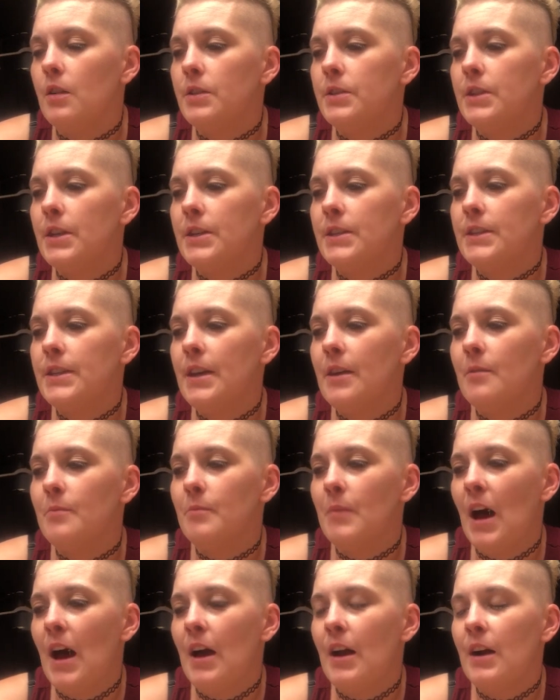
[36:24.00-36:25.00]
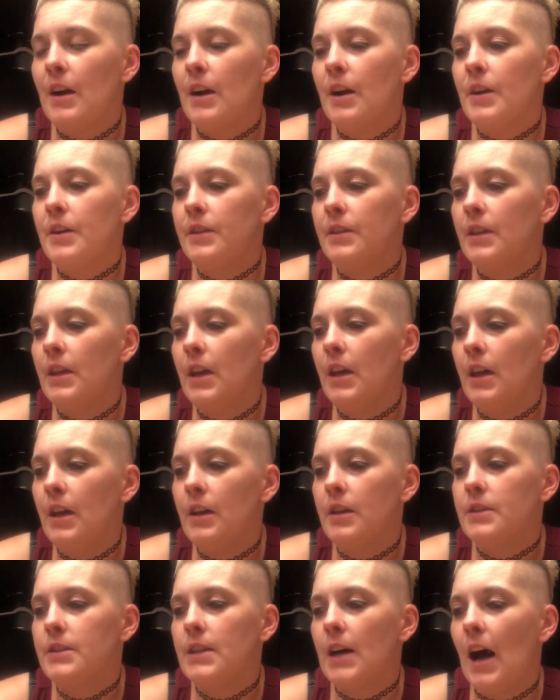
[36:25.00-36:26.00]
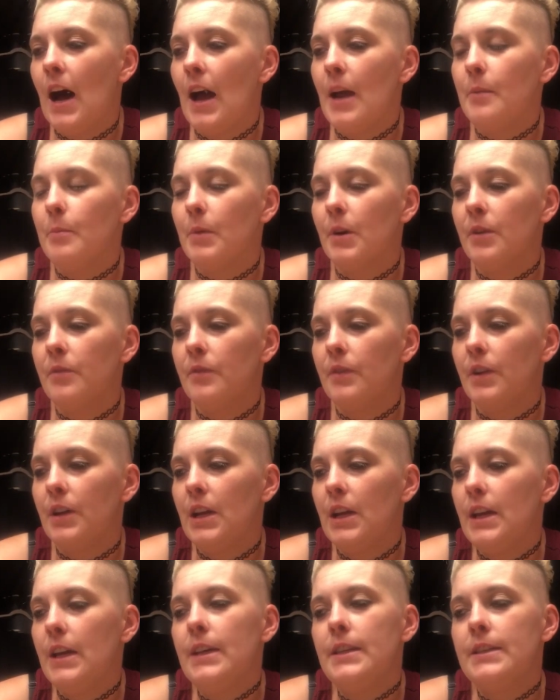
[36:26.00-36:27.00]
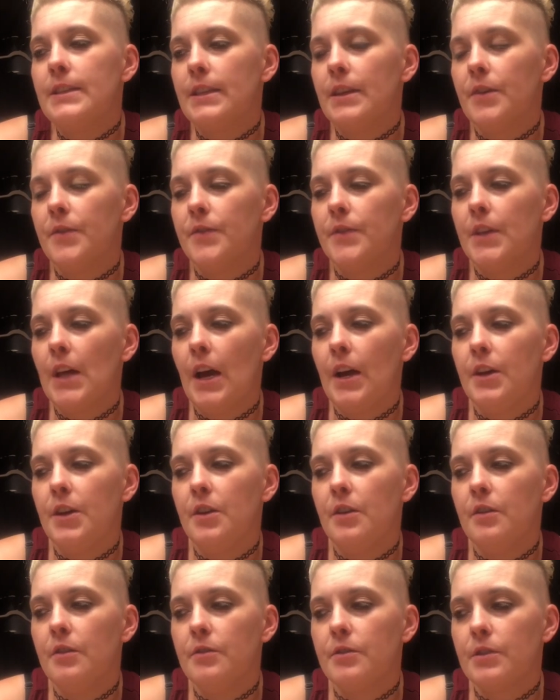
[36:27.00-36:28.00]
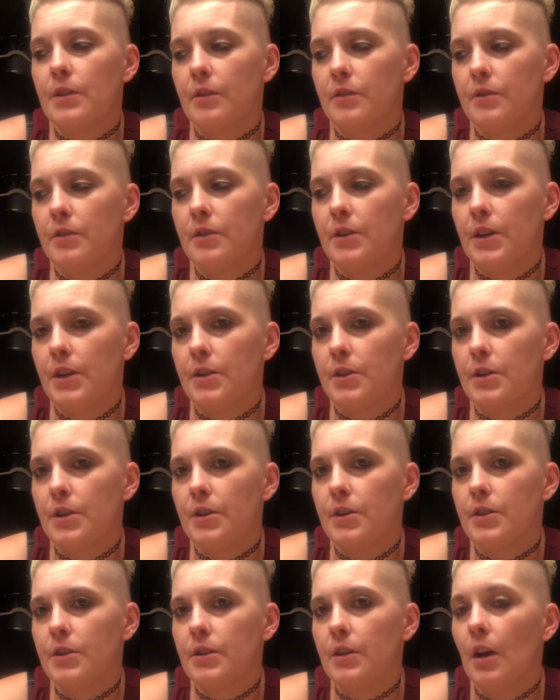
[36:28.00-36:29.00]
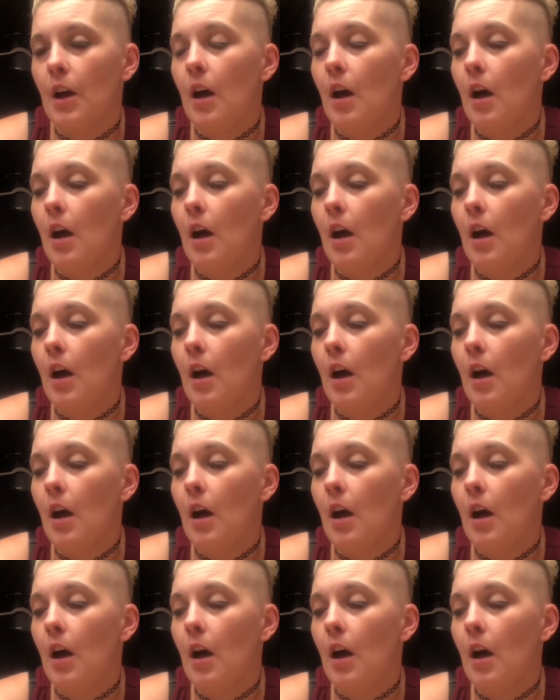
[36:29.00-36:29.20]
Does it matter the type of adhesive that you use on your dentures?